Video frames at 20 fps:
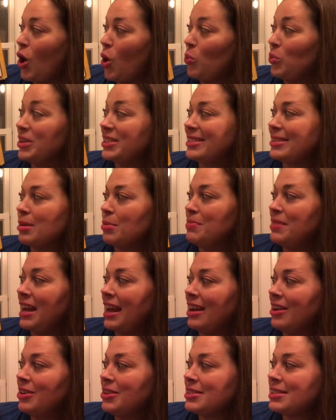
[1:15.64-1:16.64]
With some
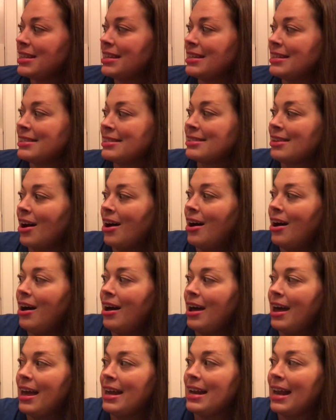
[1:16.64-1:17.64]
nails and a
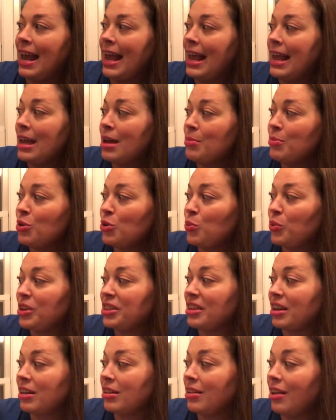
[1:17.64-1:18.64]
saw and a hammer with
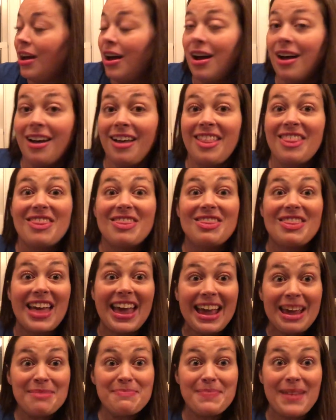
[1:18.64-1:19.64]
a claw,
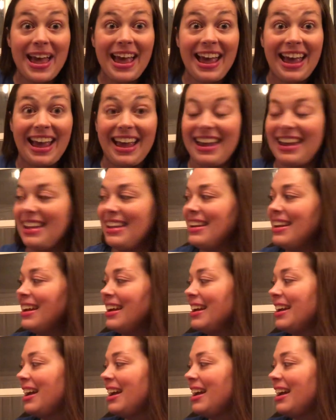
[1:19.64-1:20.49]
they made